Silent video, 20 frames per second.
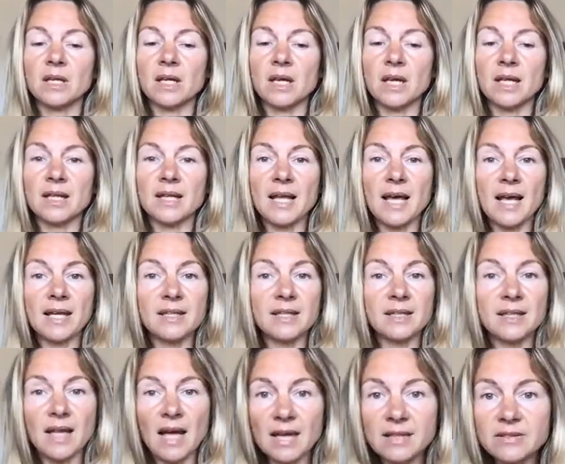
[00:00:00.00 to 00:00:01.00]
And then
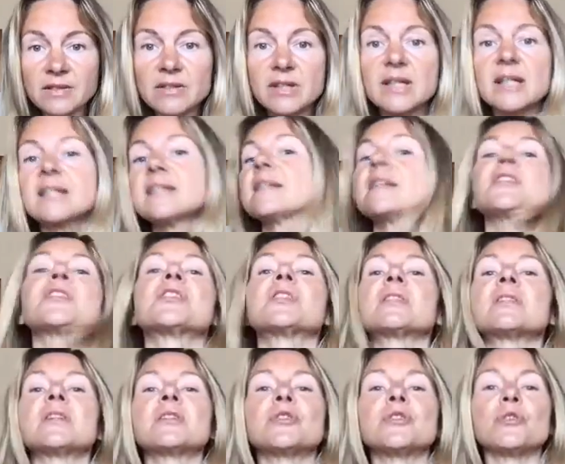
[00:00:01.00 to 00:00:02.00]
another realization
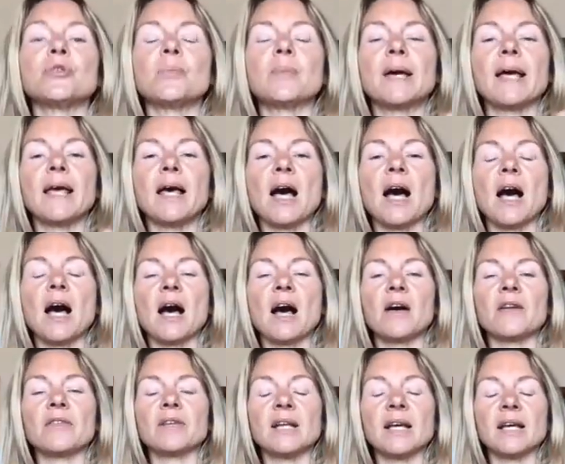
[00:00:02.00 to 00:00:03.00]
that you may
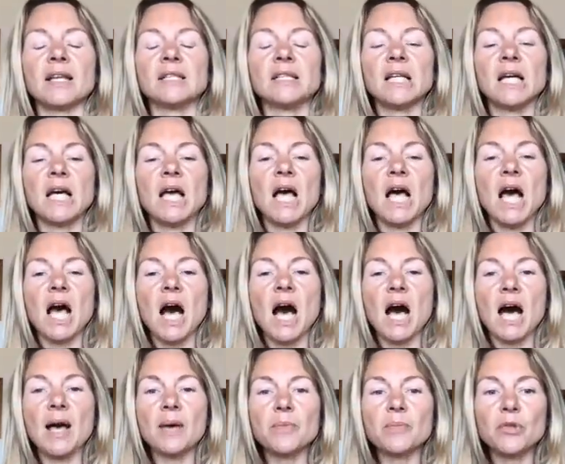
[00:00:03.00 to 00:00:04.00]
have, that
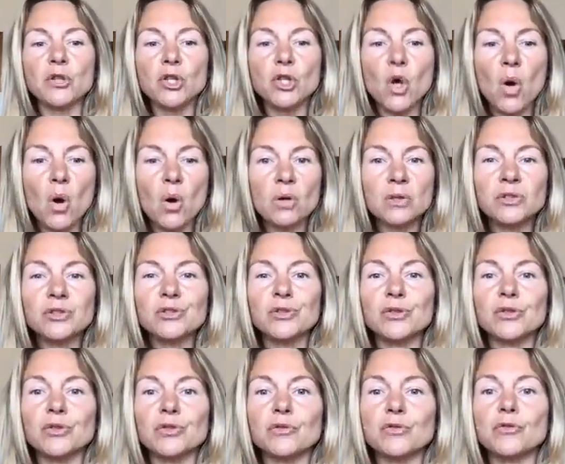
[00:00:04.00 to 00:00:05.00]
I'm not
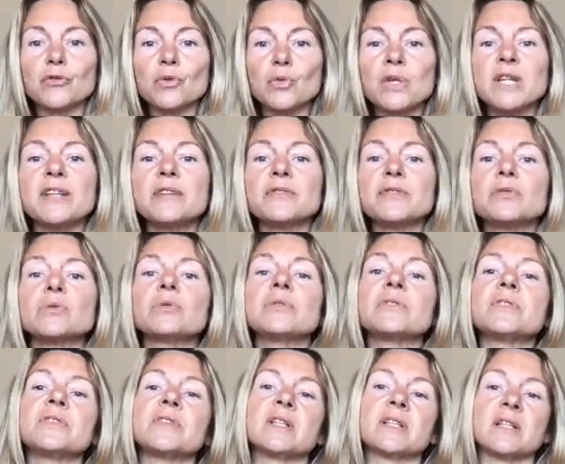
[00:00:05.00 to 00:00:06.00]
fully
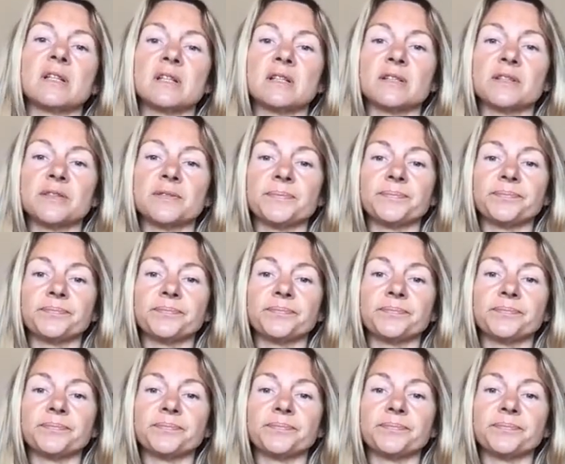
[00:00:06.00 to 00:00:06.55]
fulfilled.